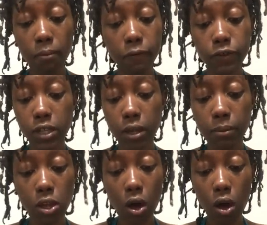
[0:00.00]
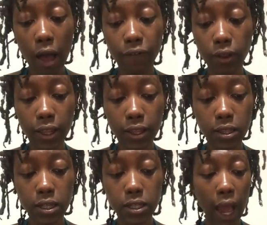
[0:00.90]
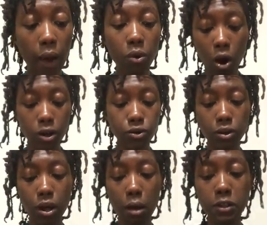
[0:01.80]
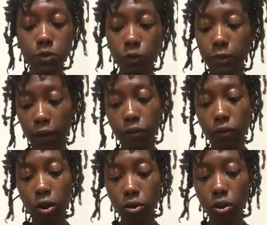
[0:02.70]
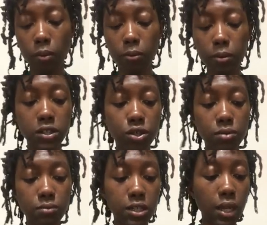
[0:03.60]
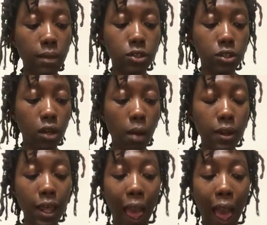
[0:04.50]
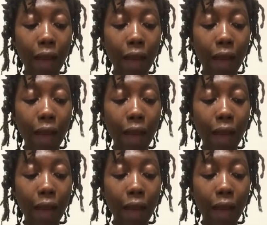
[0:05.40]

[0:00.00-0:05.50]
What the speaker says: But for some of y'all, I feel like the tower card is going to come and sweep that from under y'all, because there's some deception coming.